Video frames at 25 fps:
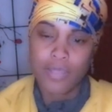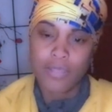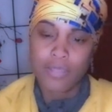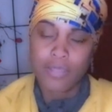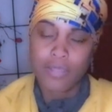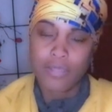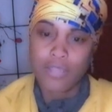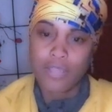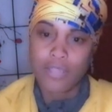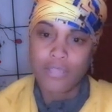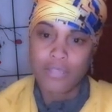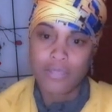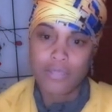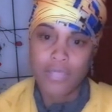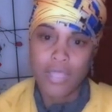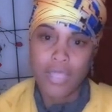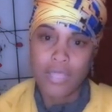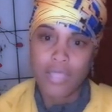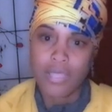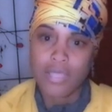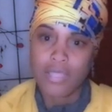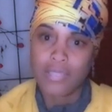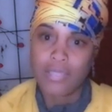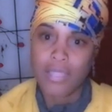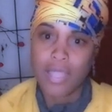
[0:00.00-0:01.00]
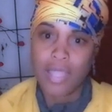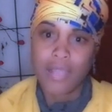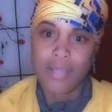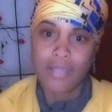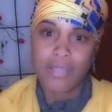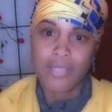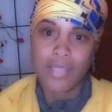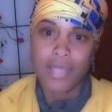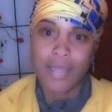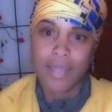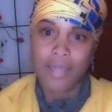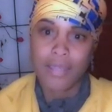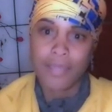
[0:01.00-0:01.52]
just take each day at a
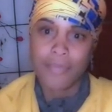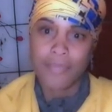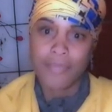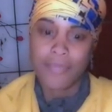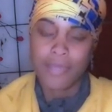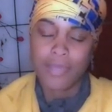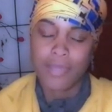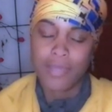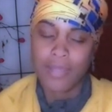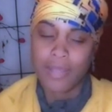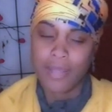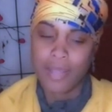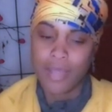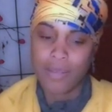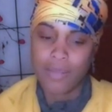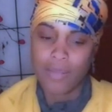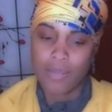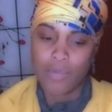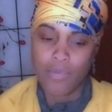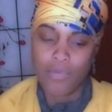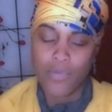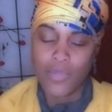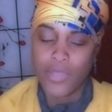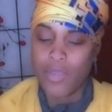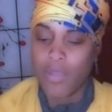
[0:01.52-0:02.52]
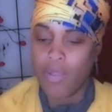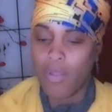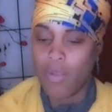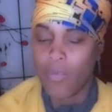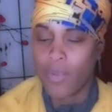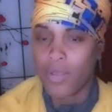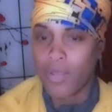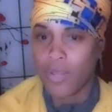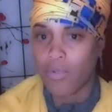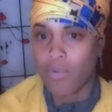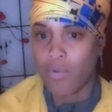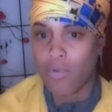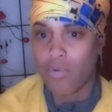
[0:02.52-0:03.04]
time. And I know we all
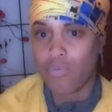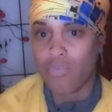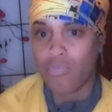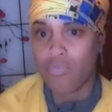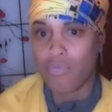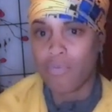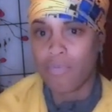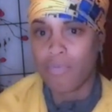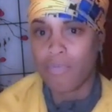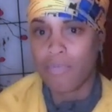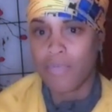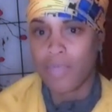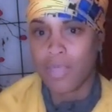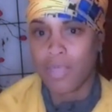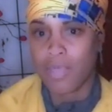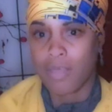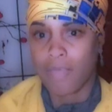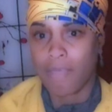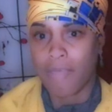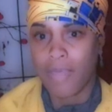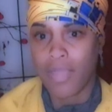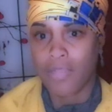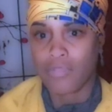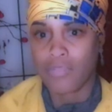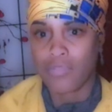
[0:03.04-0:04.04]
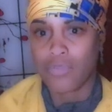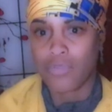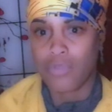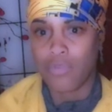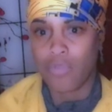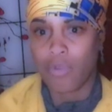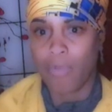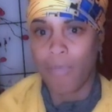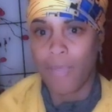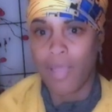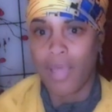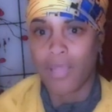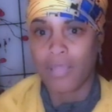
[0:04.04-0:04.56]
want to go and get back to
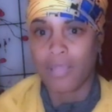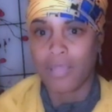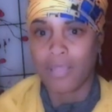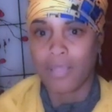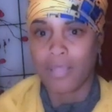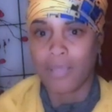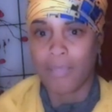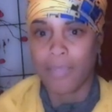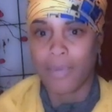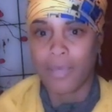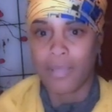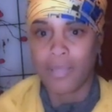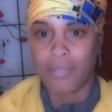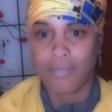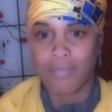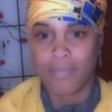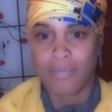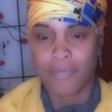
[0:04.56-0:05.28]
normality, but